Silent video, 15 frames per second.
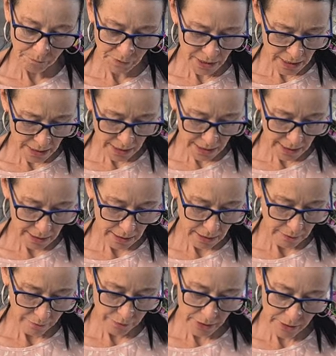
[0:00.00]
Then the
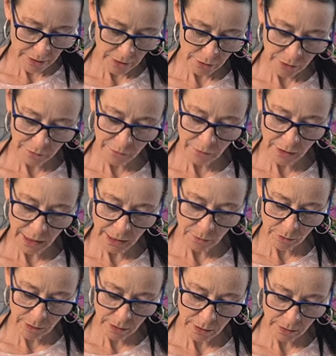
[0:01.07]
leaf, then the other
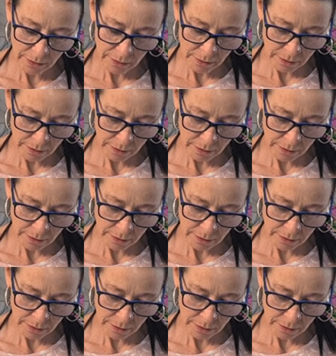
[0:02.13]
flower,